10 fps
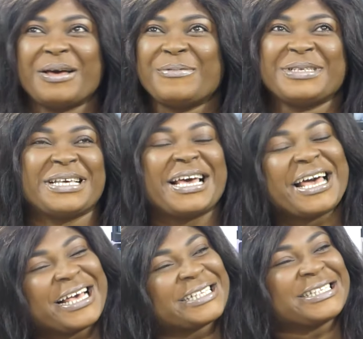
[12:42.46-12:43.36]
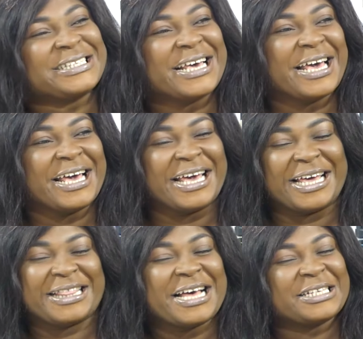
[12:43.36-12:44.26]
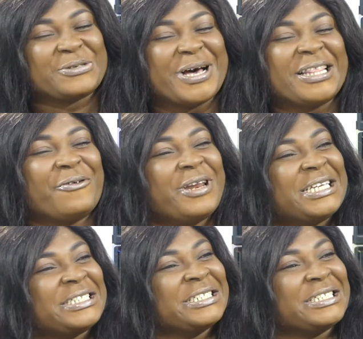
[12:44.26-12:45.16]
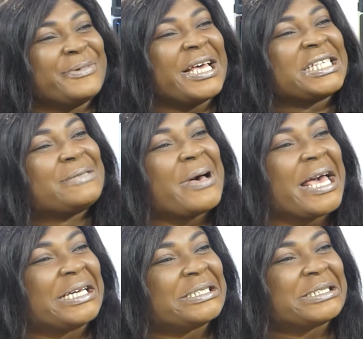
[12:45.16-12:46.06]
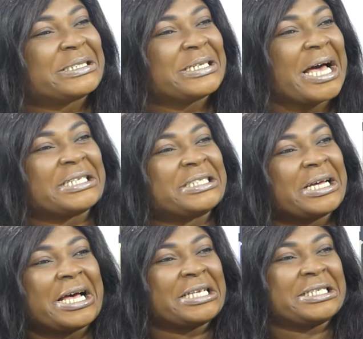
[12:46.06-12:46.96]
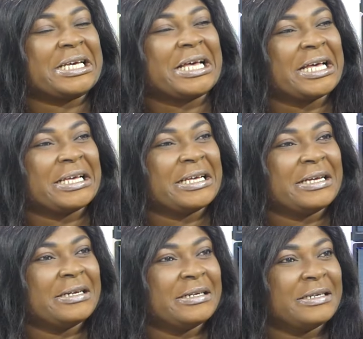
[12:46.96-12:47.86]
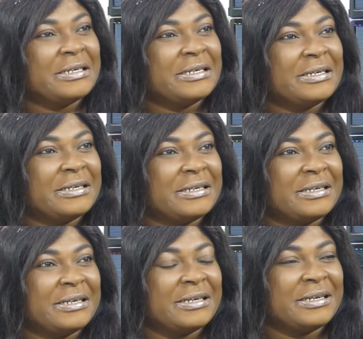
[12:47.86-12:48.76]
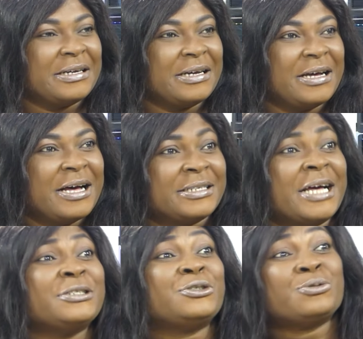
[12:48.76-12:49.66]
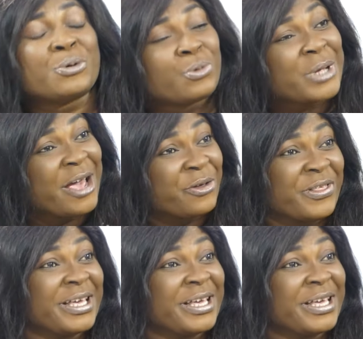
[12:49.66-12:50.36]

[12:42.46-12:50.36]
What's the X there? That's why the relationship expired. What's up? You're doing good. If you are a